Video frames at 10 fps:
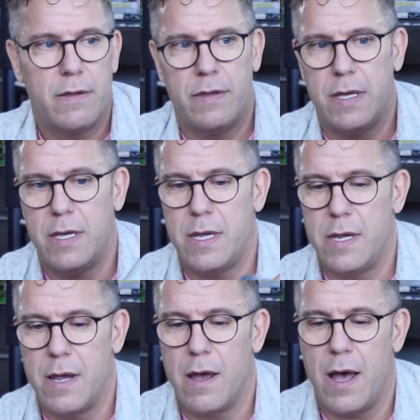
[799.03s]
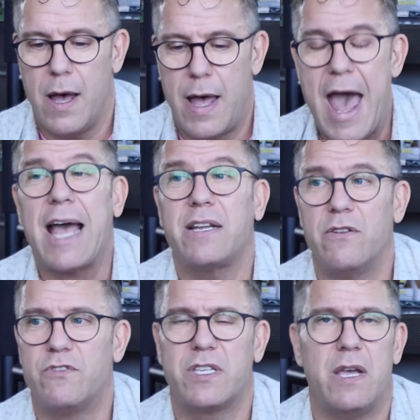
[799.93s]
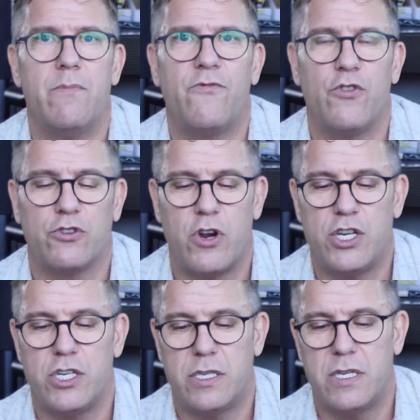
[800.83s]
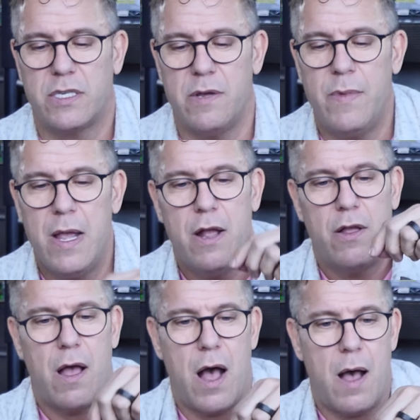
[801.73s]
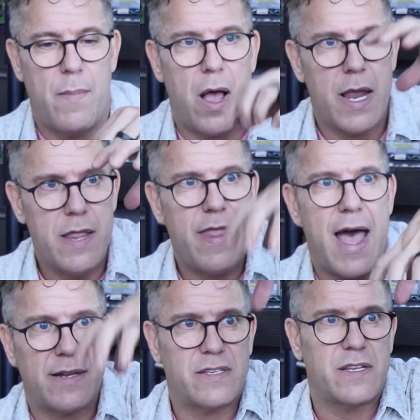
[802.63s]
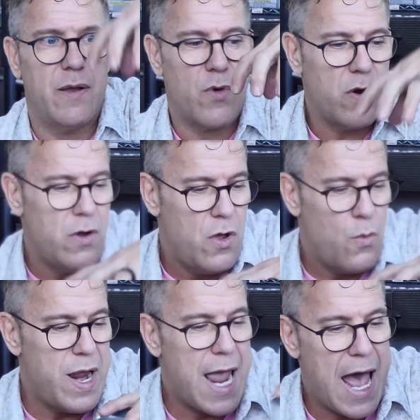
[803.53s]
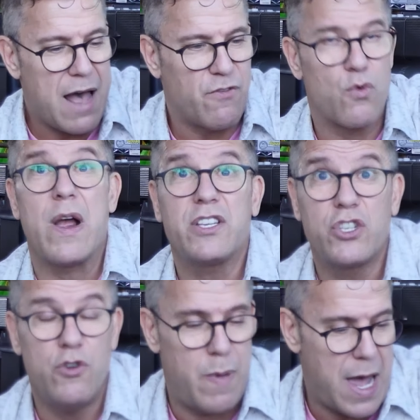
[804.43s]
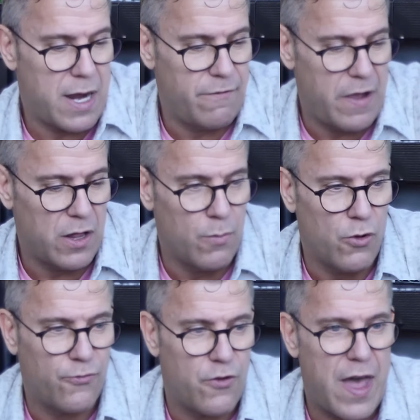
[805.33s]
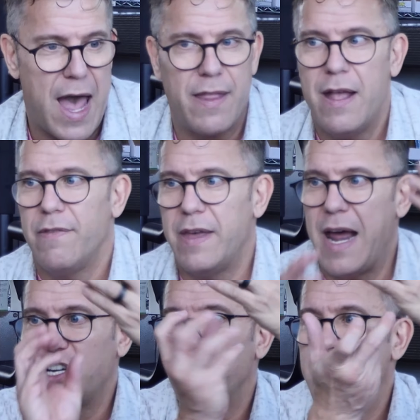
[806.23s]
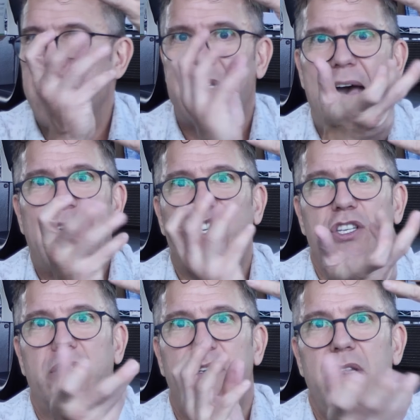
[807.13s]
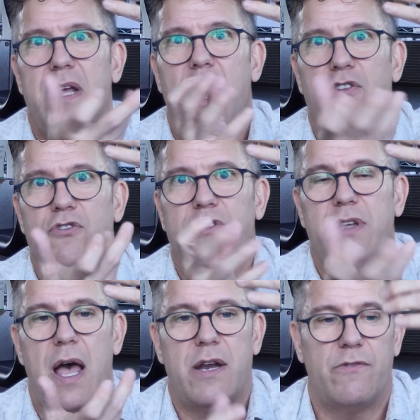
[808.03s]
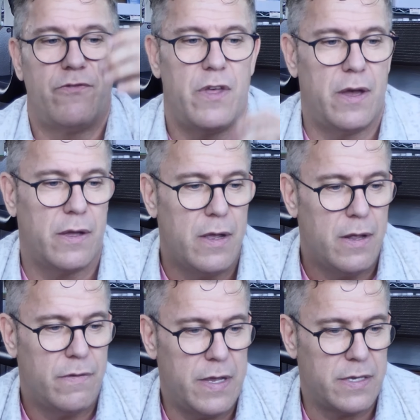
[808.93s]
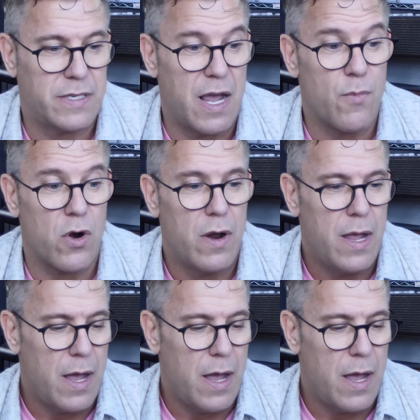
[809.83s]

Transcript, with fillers: the uh, active skim filtration system, um, in that skimmer, we have a rescue bag available for that that actually attaches to the underside of the, the skimmer.